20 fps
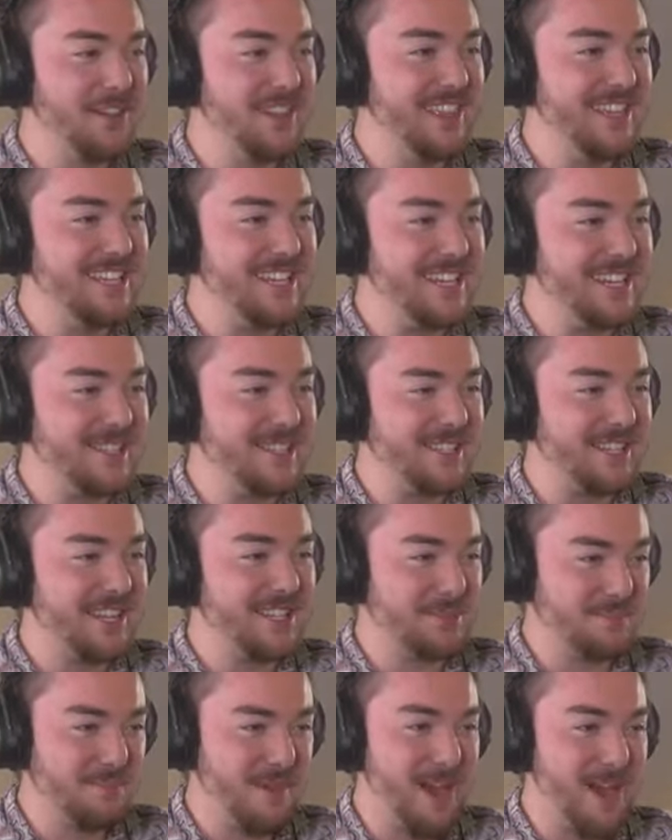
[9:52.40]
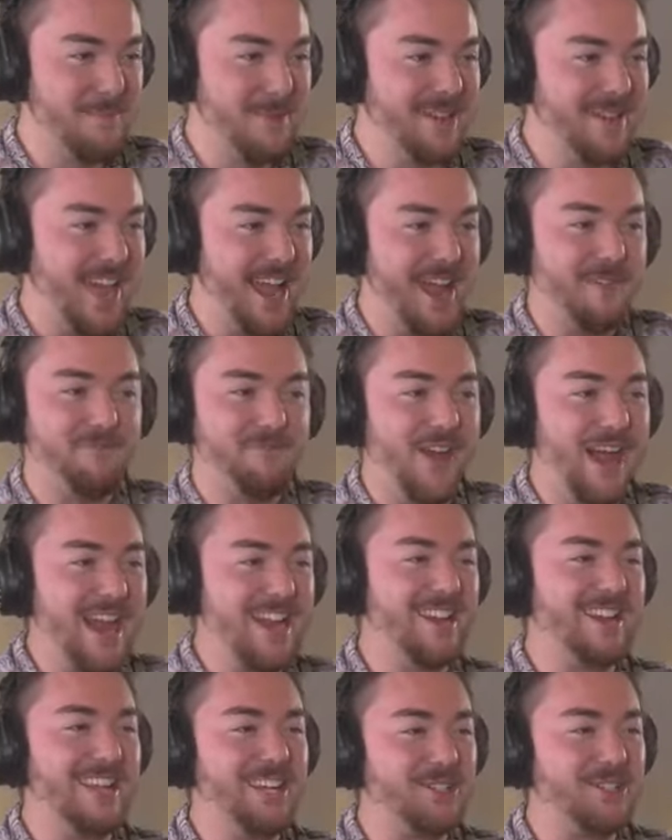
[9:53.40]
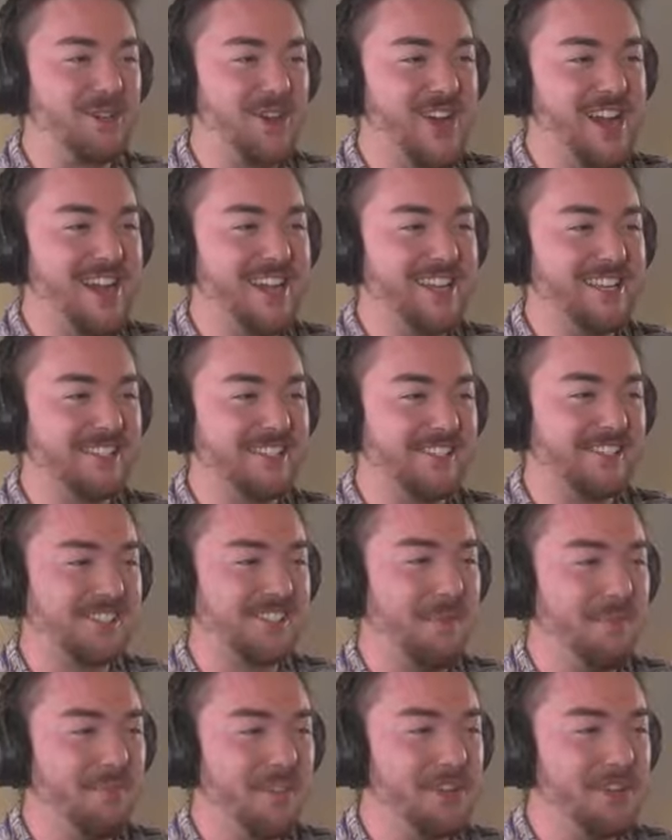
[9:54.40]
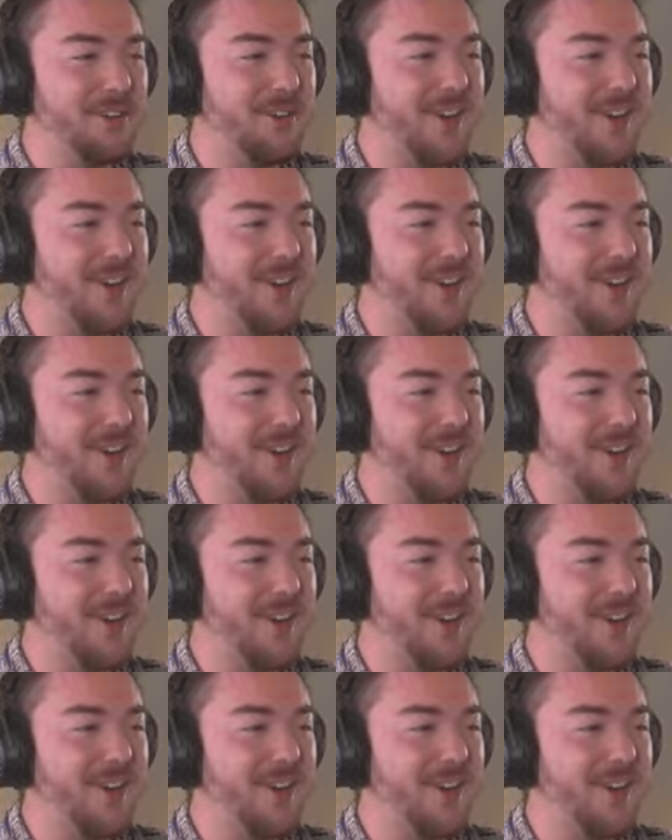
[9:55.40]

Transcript: in the distance. Mom and Dad finally treated us to something